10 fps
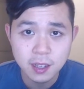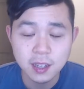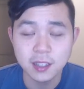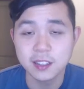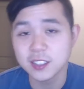
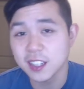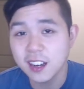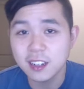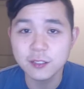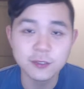There's a
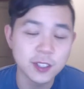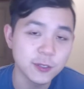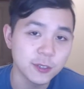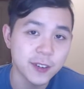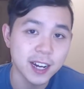lot of
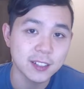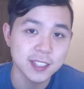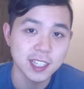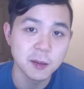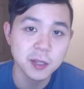different factors
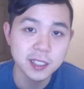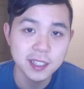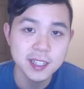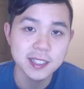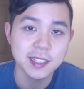that come into
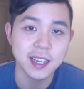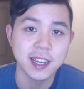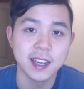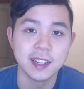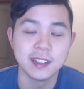this,
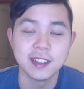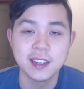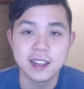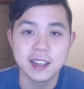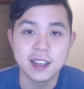and
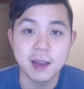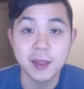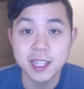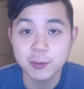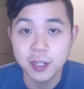
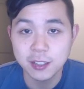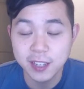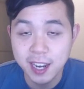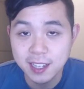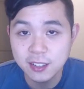that's why you
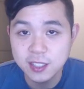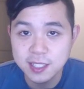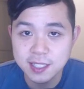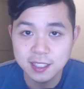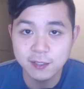can't use
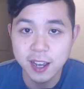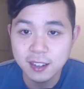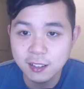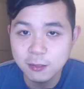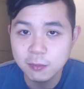this in a
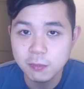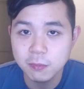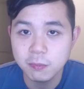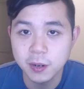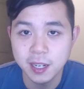vacuum.
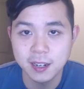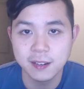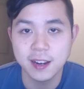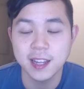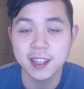
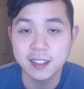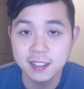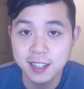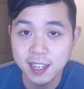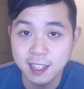But at the end of
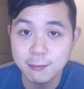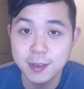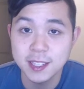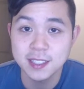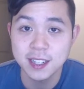the day,
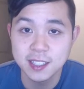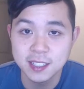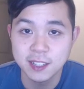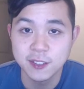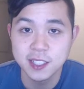EPS does
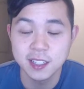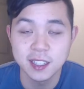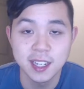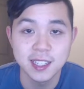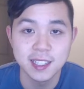give us a
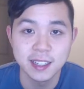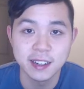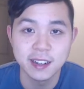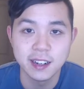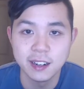good idea
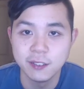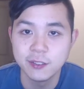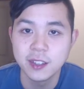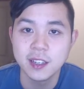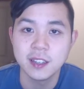
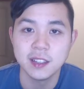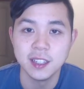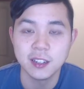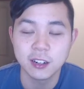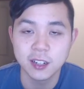of
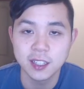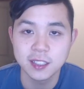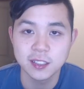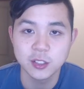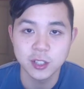the
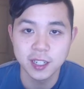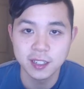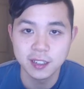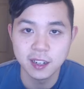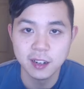current
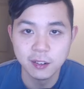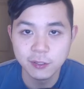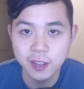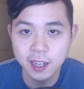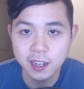trend
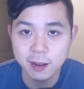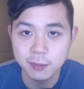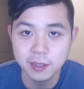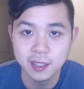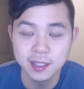of a
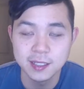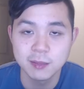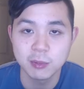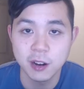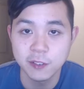
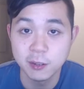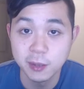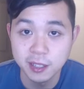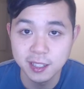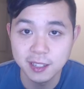company's
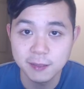profitability.